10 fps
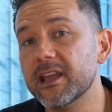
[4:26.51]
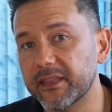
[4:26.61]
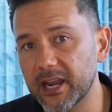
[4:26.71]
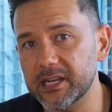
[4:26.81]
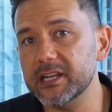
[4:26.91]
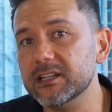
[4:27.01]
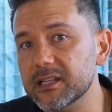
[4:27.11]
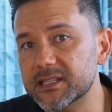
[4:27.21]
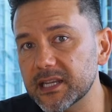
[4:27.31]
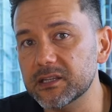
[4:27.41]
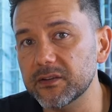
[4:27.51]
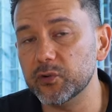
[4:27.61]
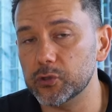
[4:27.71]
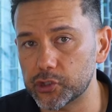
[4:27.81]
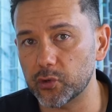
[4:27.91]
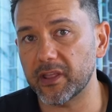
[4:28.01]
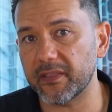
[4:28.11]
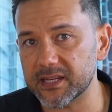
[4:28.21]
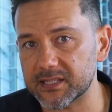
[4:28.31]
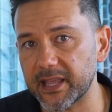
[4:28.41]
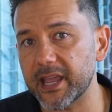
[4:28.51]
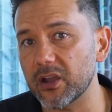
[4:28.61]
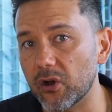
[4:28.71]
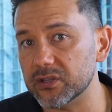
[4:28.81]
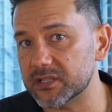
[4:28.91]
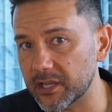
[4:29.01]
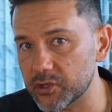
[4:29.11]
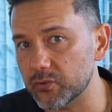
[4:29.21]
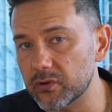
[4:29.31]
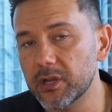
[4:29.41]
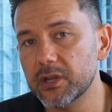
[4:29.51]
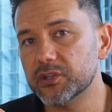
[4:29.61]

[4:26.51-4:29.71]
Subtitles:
They need an incentive to ensure that they stay on schedule.